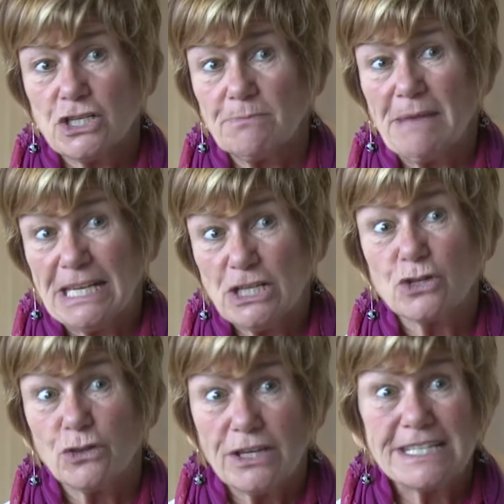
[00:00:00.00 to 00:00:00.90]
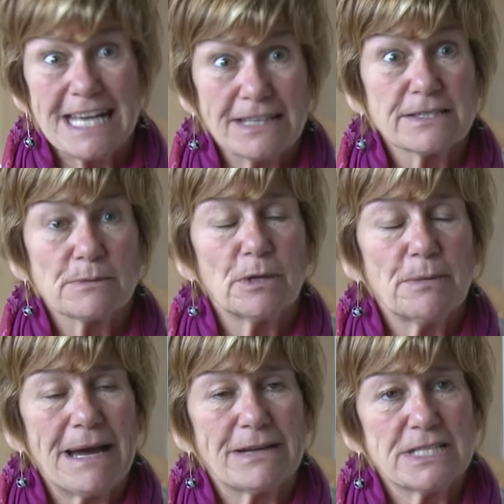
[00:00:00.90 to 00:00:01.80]
making sure that you tell someone
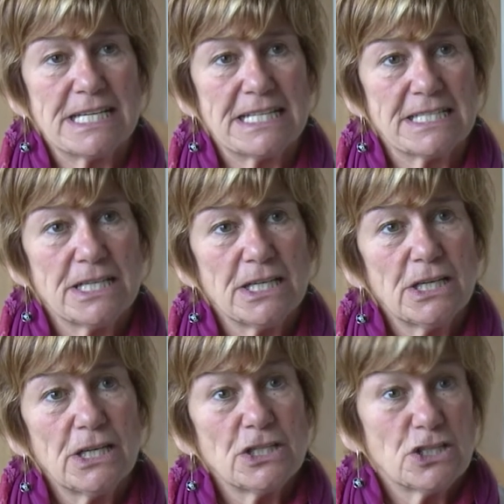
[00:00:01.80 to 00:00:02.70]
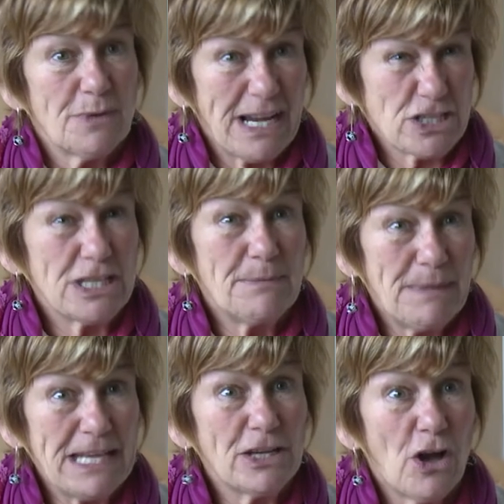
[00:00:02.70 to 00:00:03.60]
about it, to actually
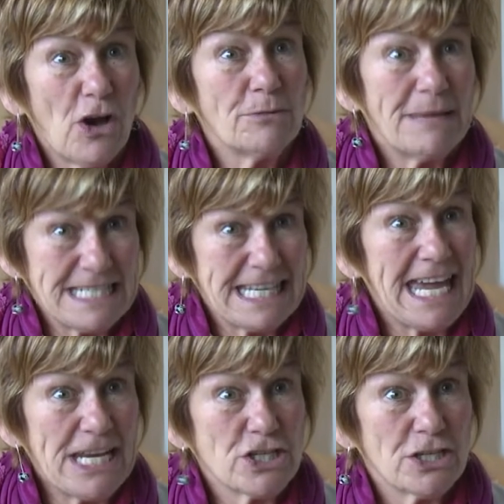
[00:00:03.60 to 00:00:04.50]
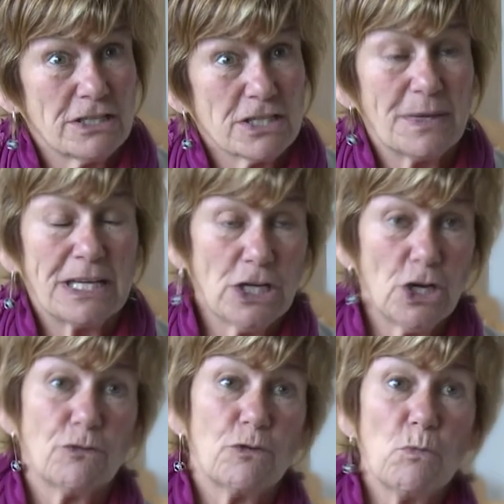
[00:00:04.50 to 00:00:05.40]
being on medication. So it can
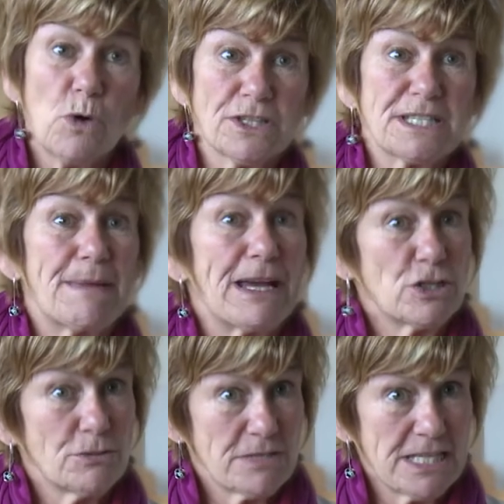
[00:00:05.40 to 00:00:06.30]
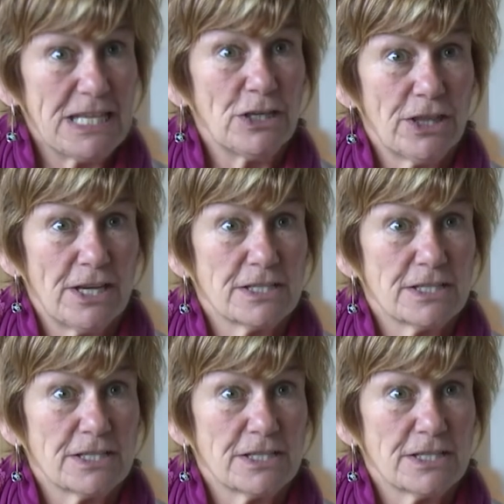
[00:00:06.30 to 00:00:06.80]
go from one spectrum to the other.